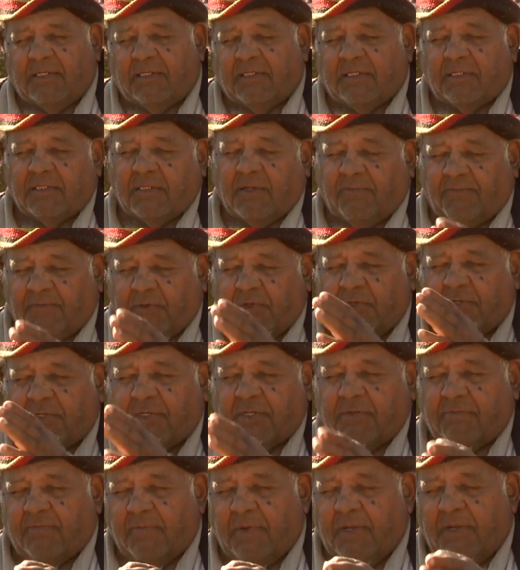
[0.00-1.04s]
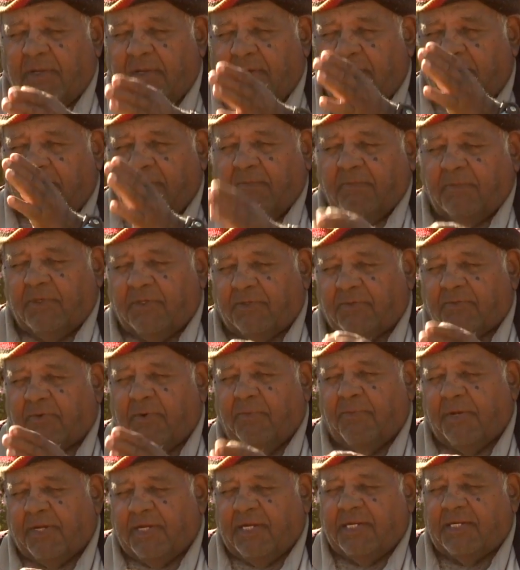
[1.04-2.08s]
This is the first
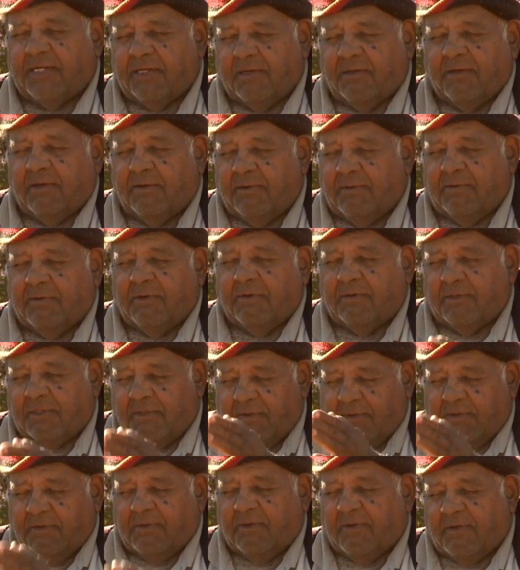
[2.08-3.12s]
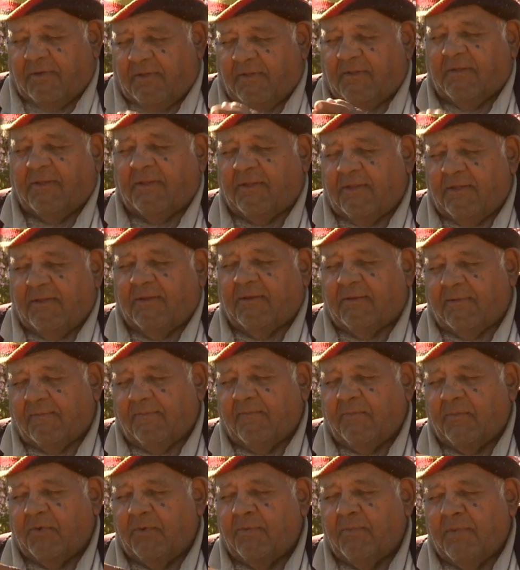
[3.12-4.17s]
discrimination I
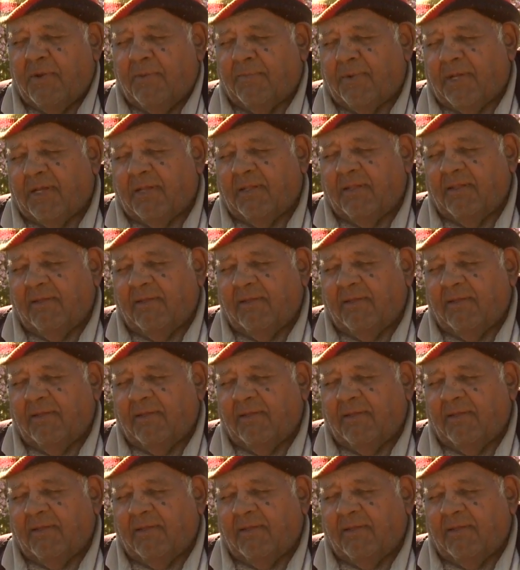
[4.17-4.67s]
remember,